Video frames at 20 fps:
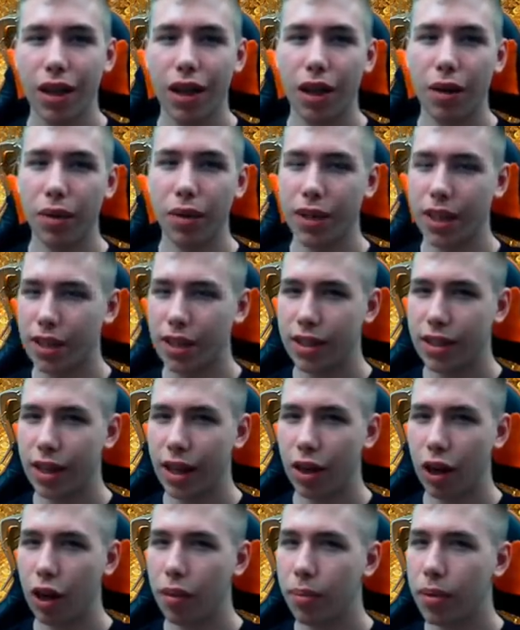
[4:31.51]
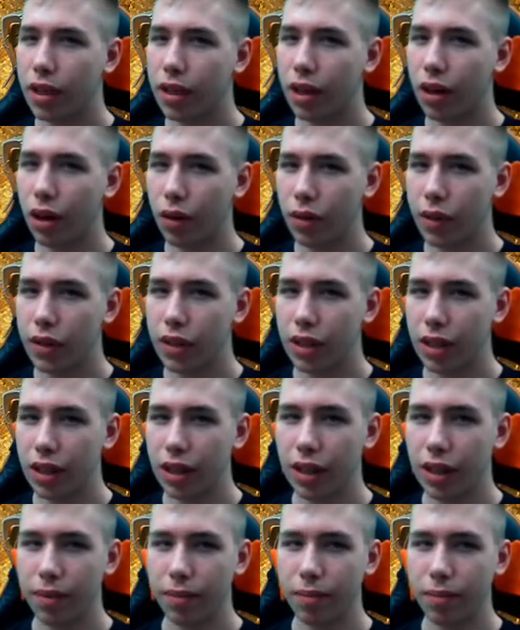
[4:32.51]
Besides that, Odd Paladin
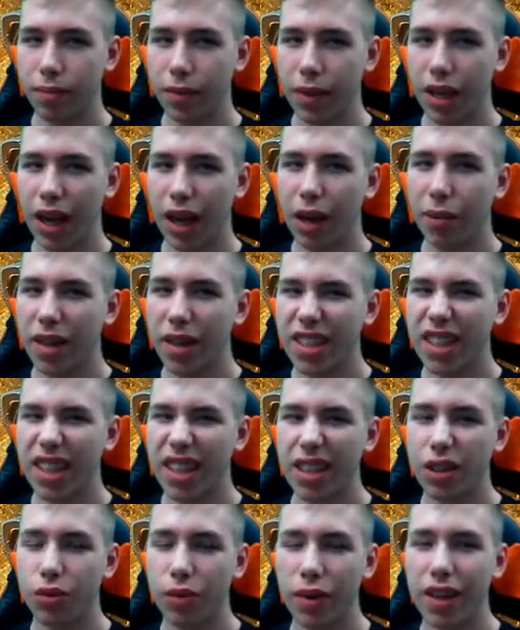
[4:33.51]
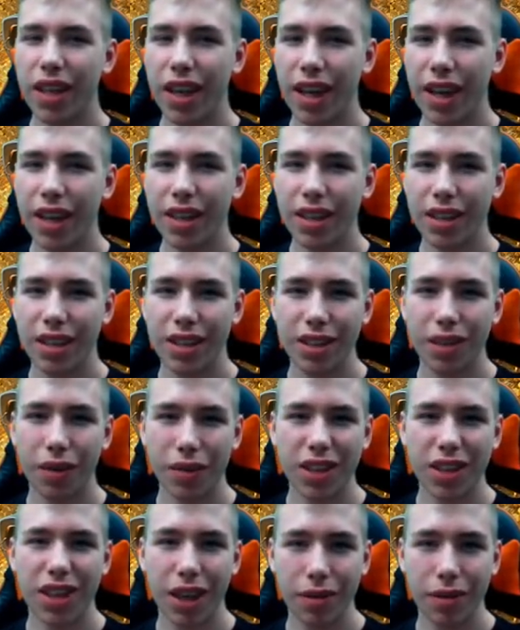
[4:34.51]
obviously are basically 28 of the
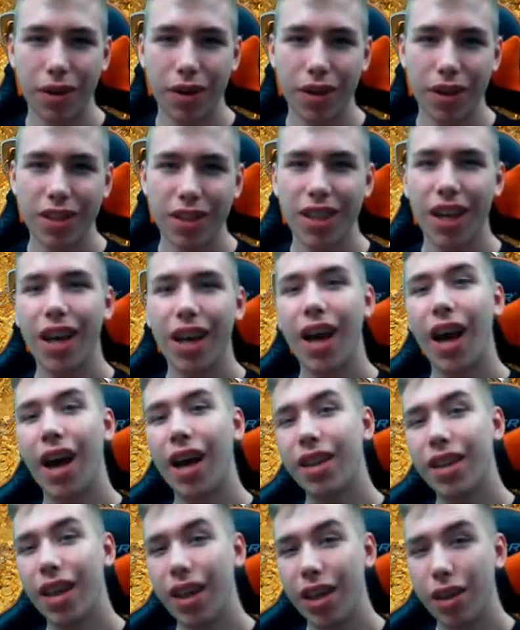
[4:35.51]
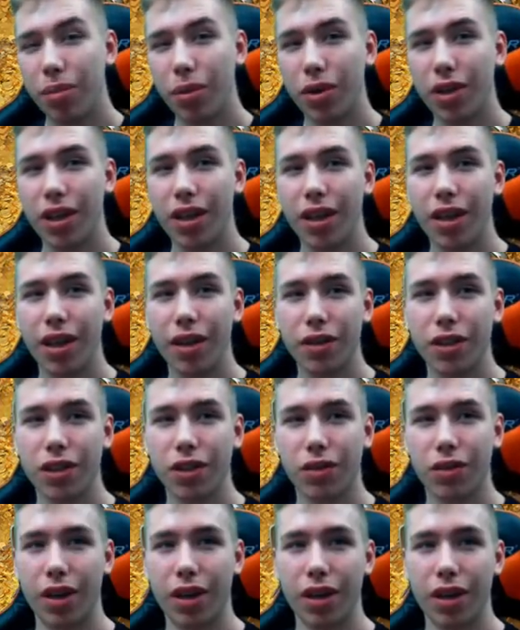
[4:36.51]
same cards, and then you put in Never
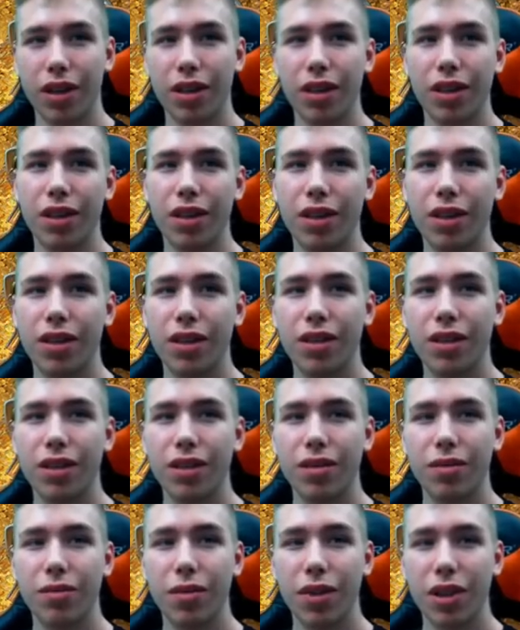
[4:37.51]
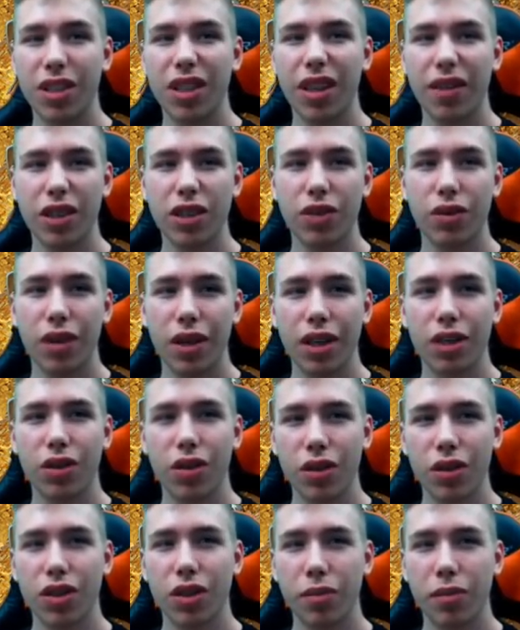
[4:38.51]
Surrender. Because Never Surrender
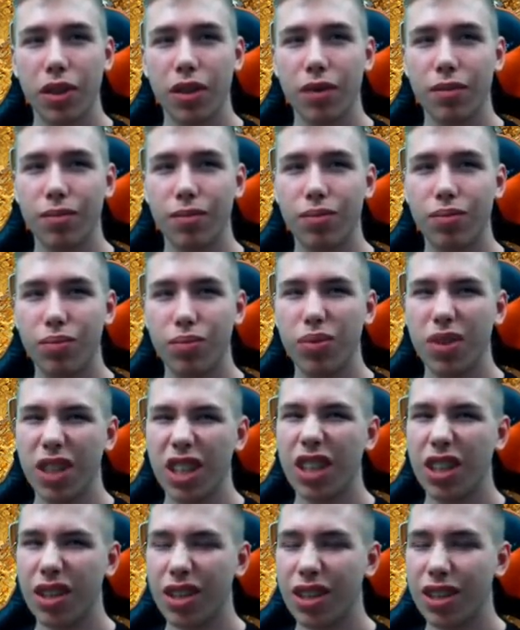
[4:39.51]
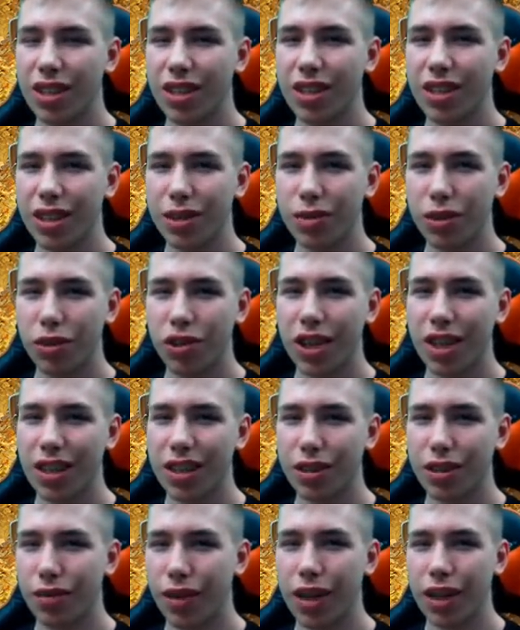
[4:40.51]
turns out to be pretty good, especially against
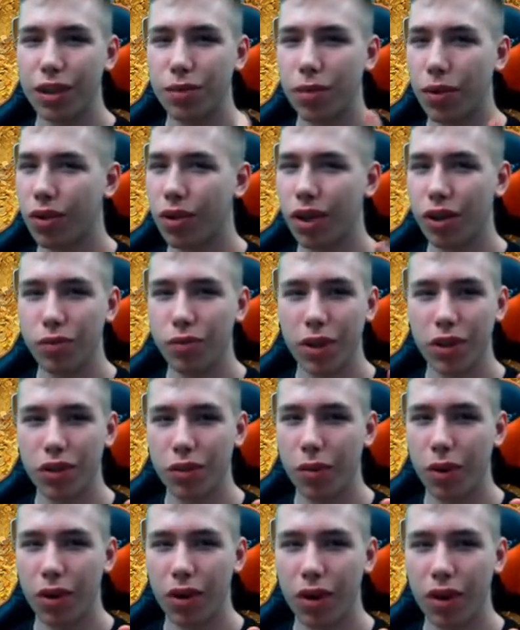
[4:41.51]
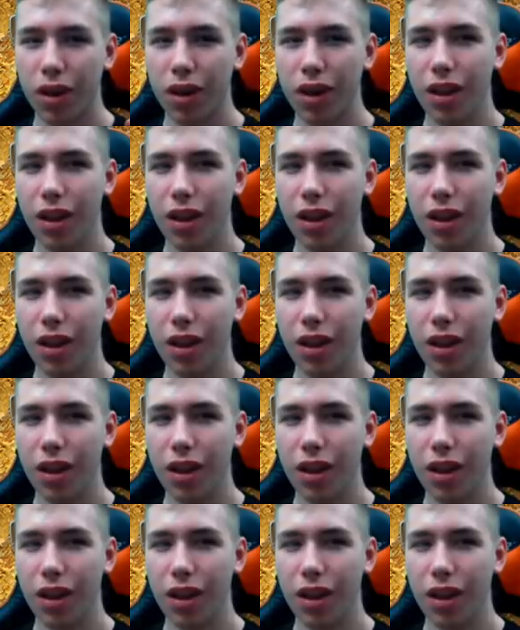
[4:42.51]
the Fire Spirit, Maelstrom Portal.